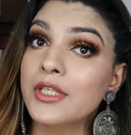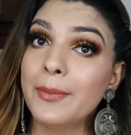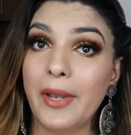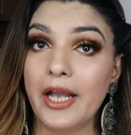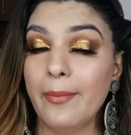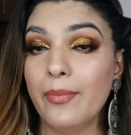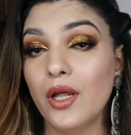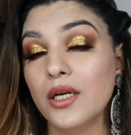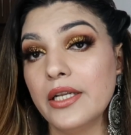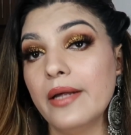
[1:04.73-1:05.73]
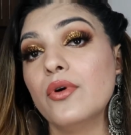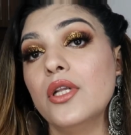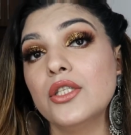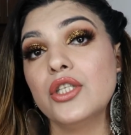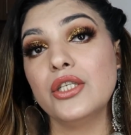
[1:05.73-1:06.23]
makeup look that I'm
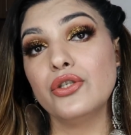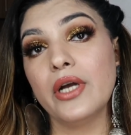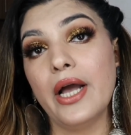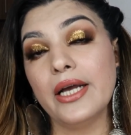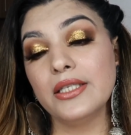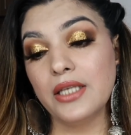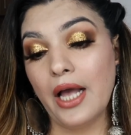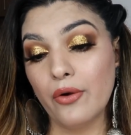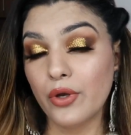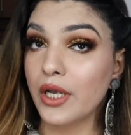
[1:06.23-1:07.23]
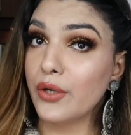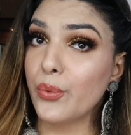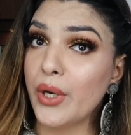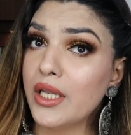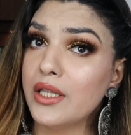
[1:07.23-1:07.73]
gonna teach you guys how you
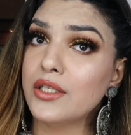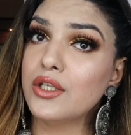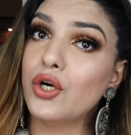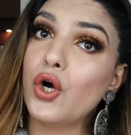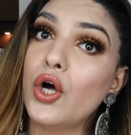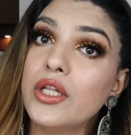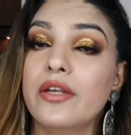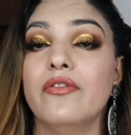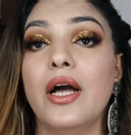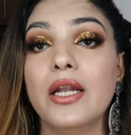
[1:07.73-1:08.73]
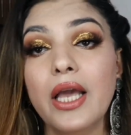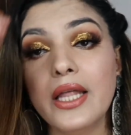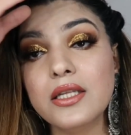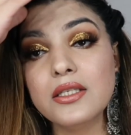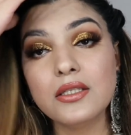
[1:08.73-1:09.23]
can wear this look on Diwali.
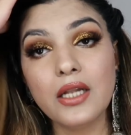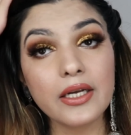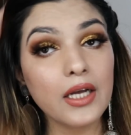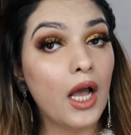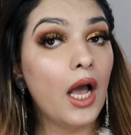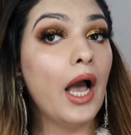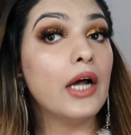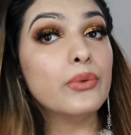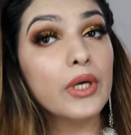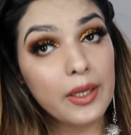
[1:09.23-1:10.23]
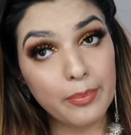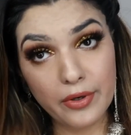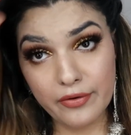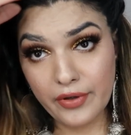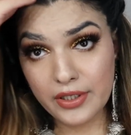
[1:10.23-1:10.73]
And this is like a really
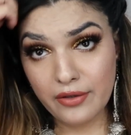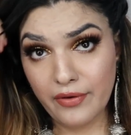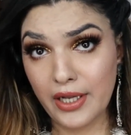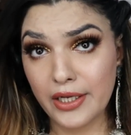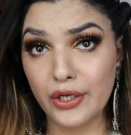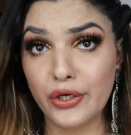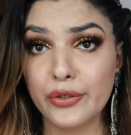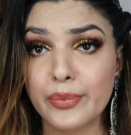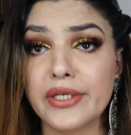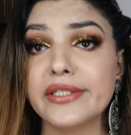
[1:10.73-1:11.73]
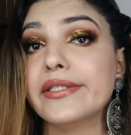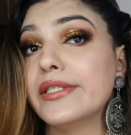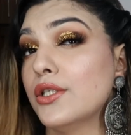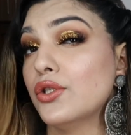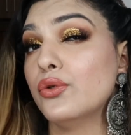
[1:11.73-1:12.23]
perfect Diwali look because
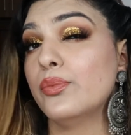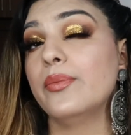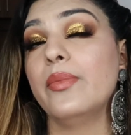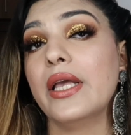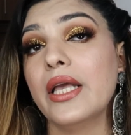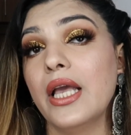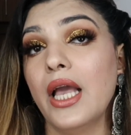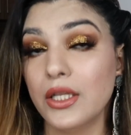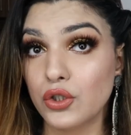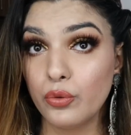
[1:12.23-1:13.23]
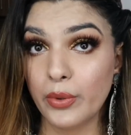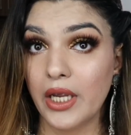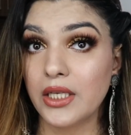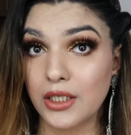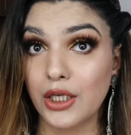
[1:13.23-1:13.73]
this is super blinky and super
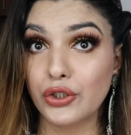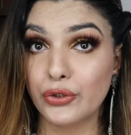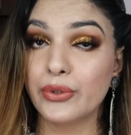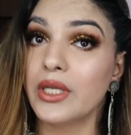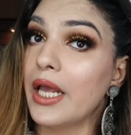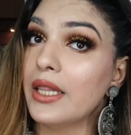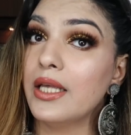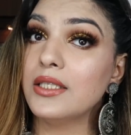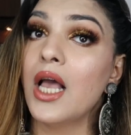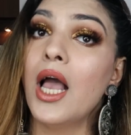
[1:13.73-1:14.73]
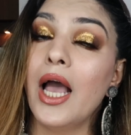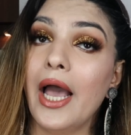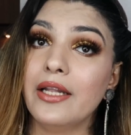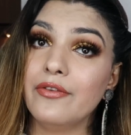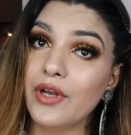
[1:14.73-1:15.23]
easy to create this.
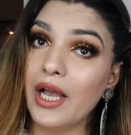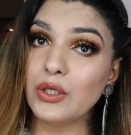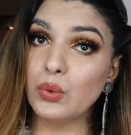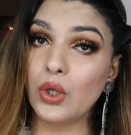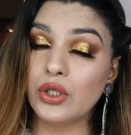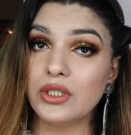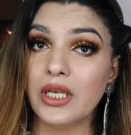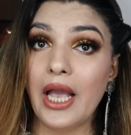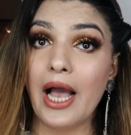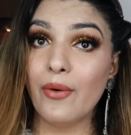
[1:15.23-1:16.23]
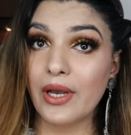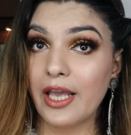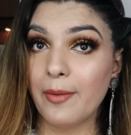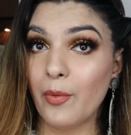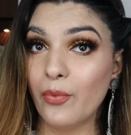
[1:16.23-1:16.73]
And if you guys want to see how I
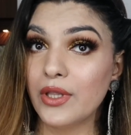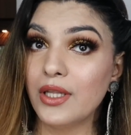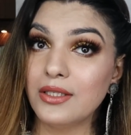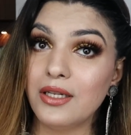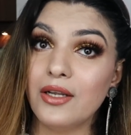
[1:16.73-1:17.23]
came up with this